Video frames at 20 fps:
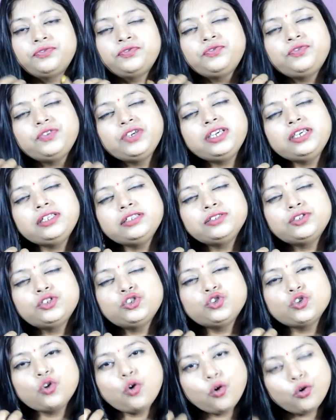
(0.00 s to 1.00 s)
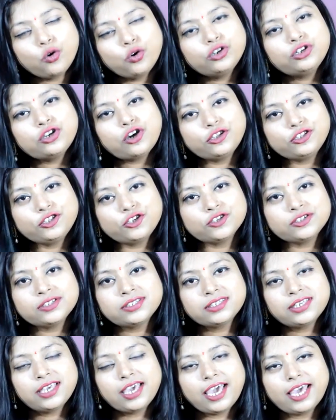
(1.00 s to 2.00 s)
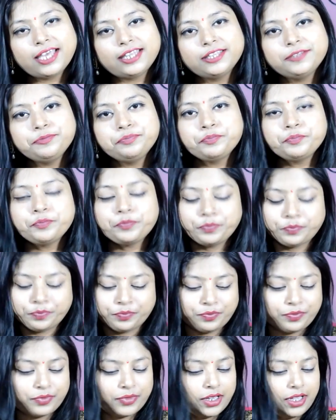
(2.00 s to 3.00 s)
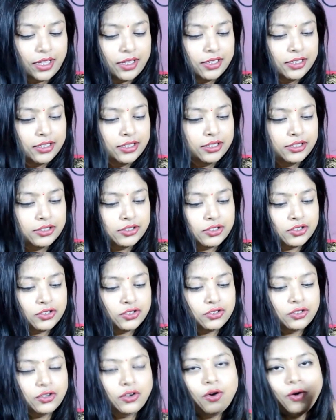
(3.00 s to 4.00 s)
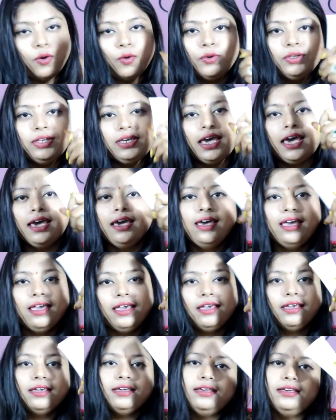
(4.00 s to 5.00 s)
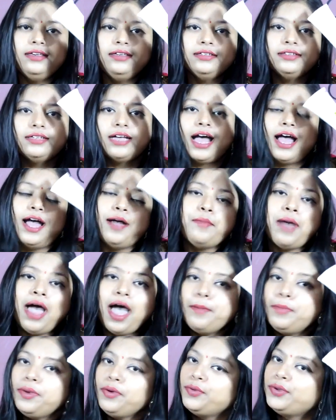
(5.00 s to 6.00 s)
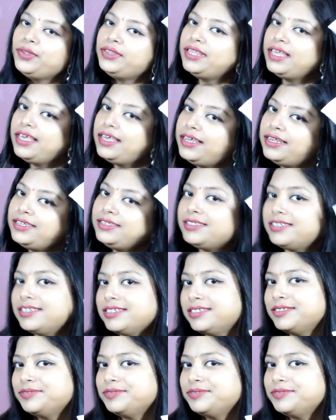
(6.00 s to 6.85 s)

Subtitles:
feels so good on your skin. So yay, I'm happy with it.